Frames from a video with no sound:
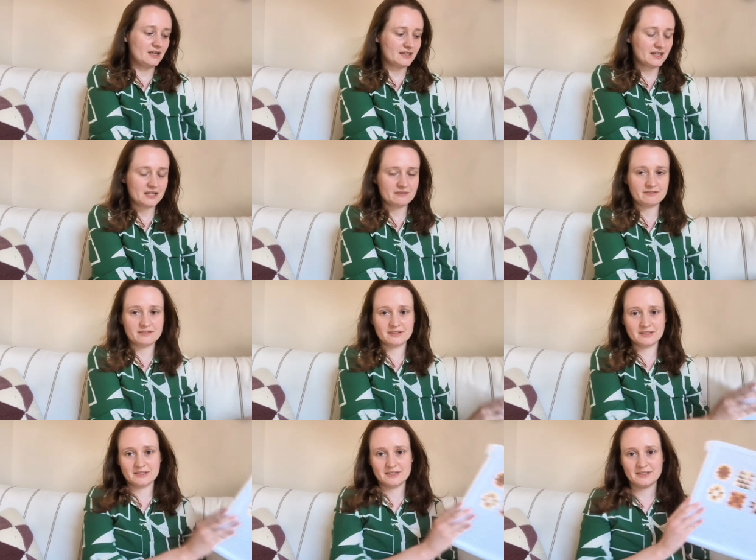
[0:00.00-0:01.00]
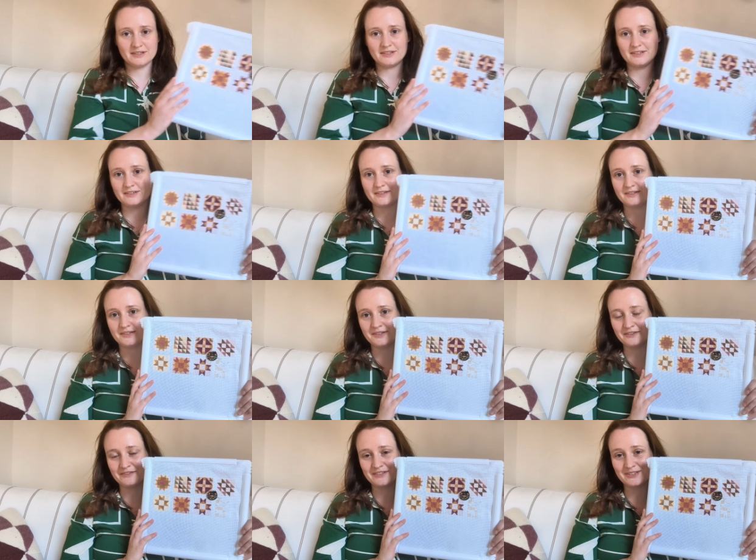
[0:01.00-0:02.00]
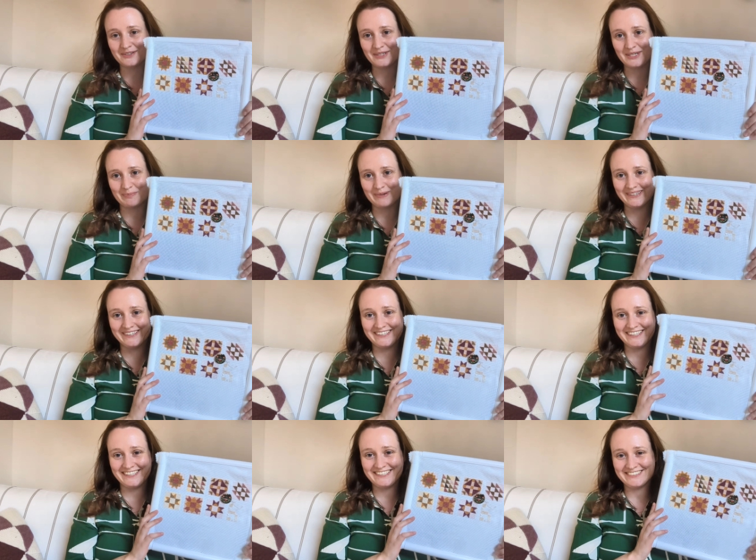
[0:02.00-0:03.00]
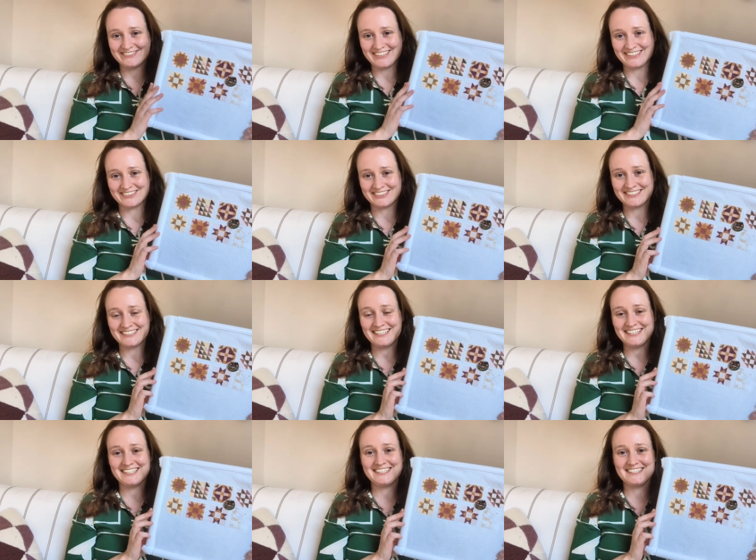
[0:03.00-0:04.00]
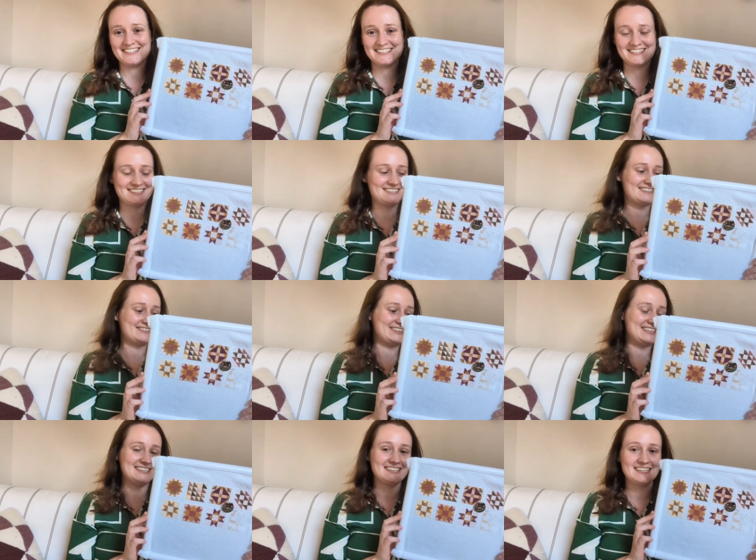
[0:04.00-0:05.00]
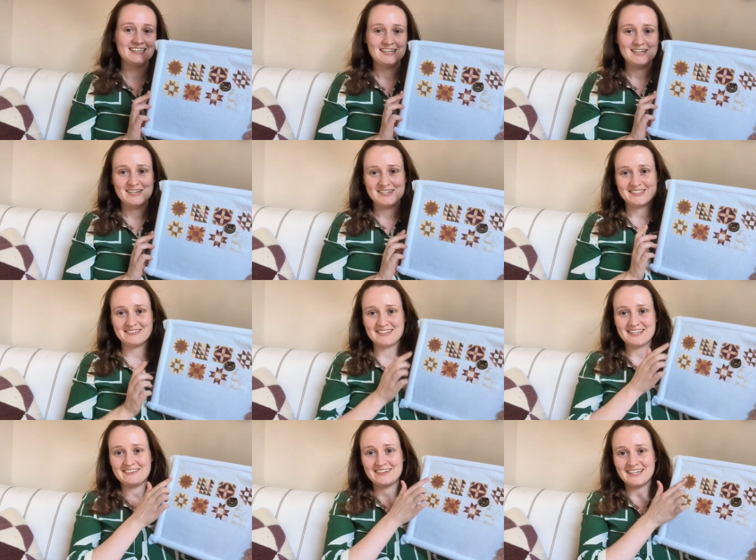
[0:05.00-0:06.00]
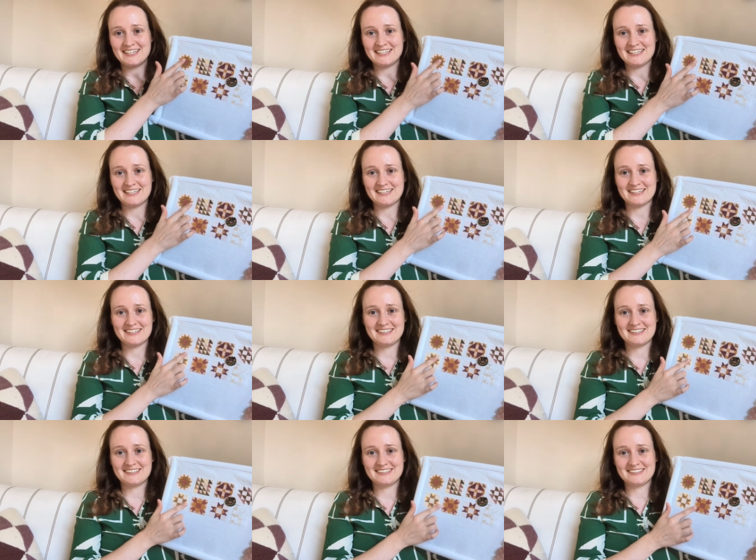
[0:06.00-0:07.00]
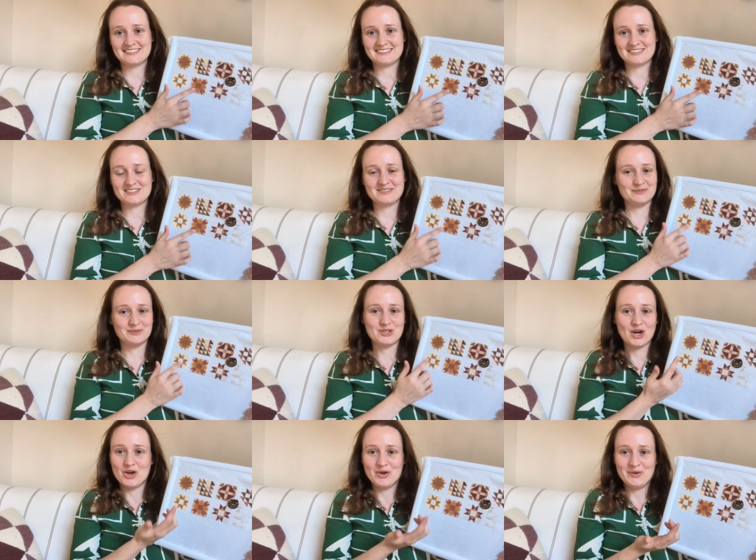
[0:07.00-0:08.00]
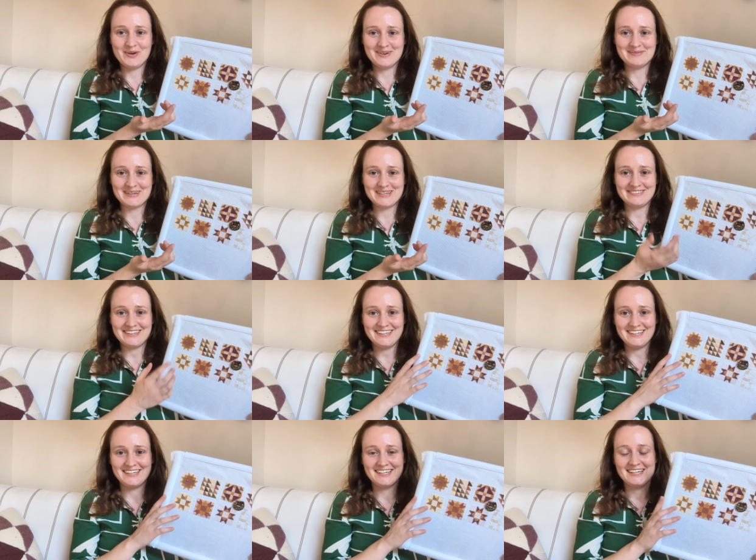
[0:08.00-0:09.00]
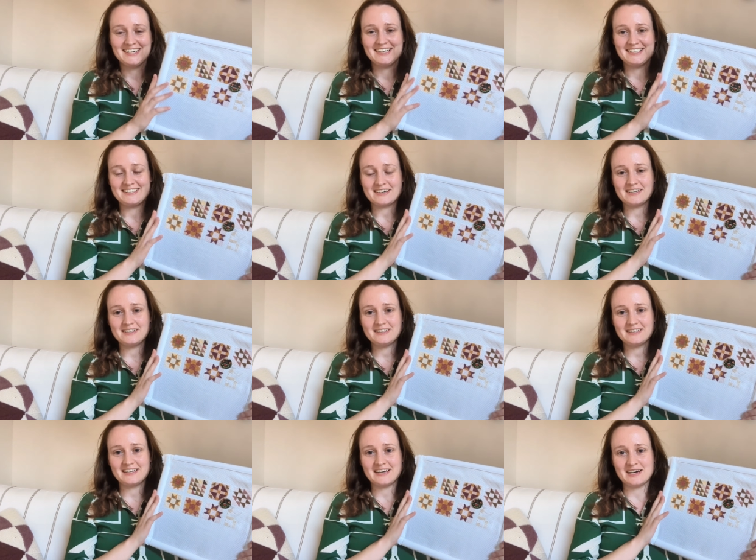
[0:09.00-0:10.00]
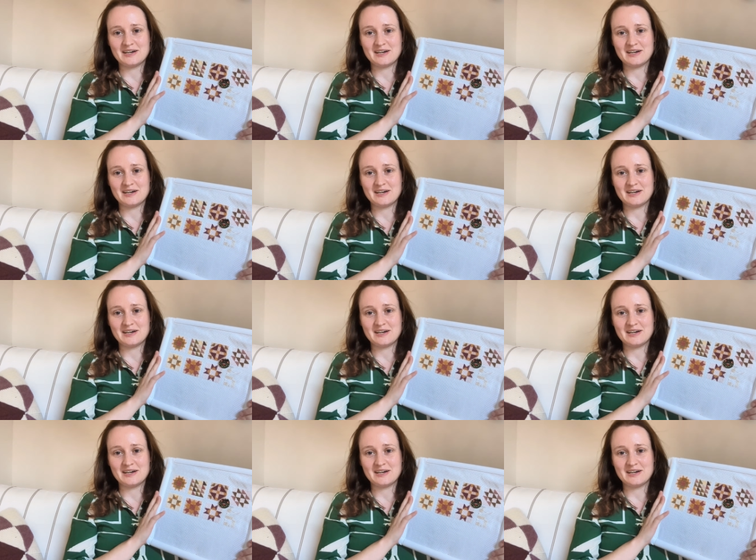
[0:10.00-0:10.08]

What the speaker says: and I have dove so deep into my cross stitch this week. So I think I had 2 maybe done.